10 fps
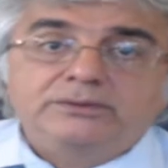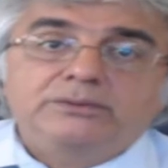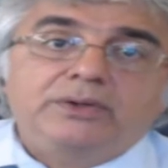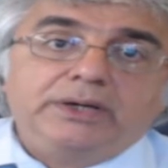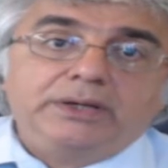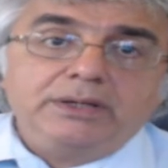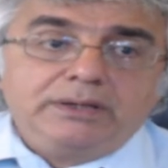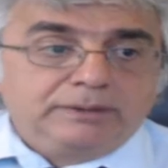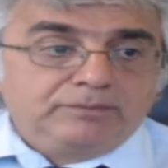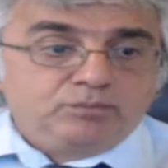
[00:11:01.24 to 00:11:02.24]
Why?
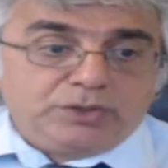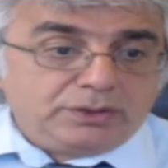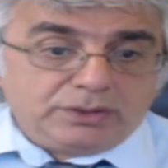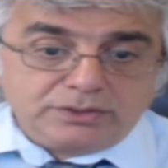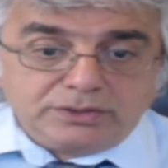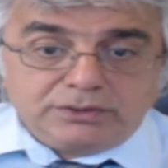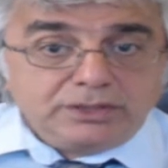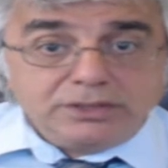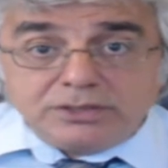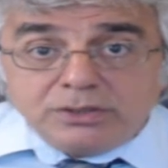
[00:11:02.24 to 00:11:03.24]
Because
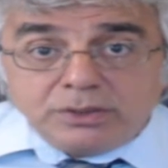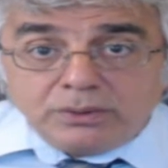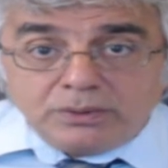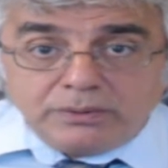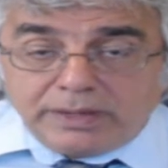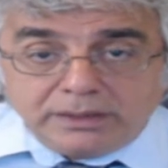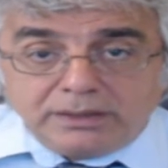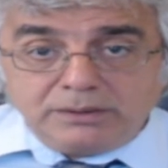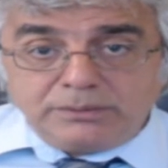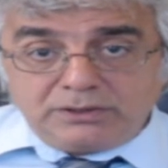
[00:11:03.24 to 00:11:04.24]
there is no
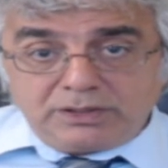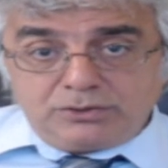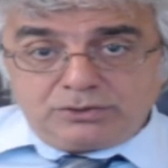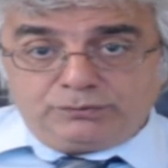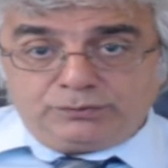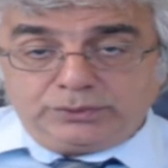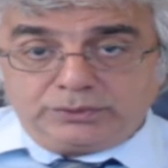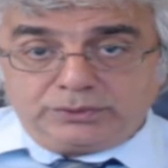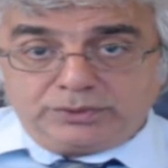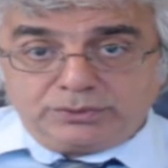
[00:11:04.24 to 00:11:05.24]
any limitation for
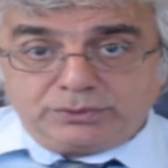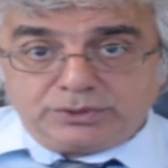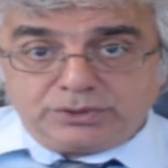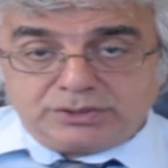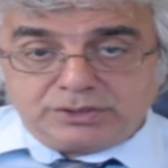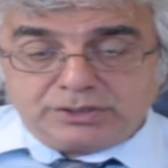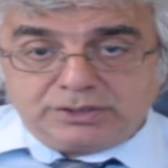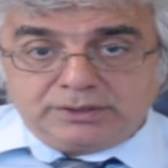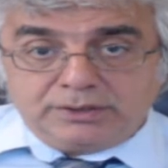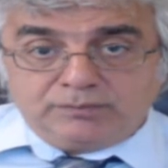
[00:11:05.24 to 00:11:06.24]
your resources.
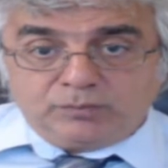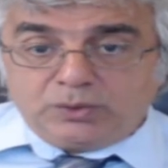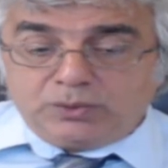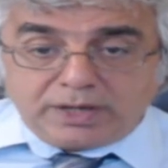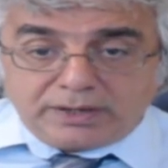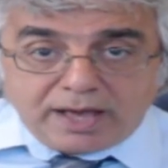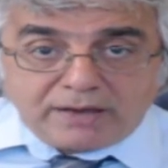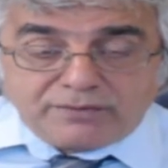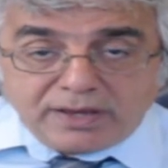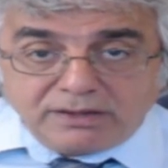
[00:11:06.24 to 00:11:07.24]
You can
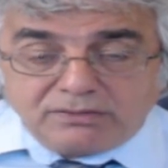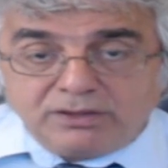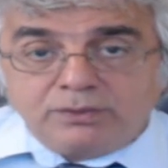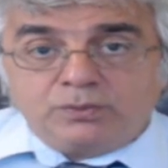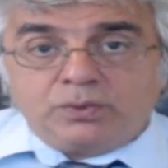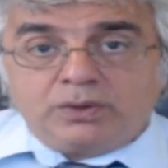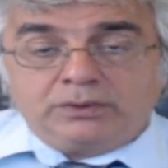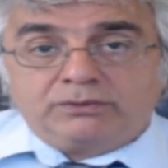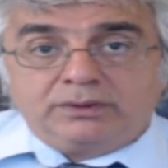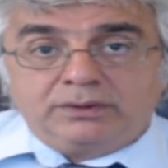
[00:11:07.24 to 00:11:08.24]
have anything you
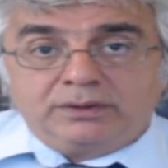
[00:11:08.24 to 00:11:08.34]
want.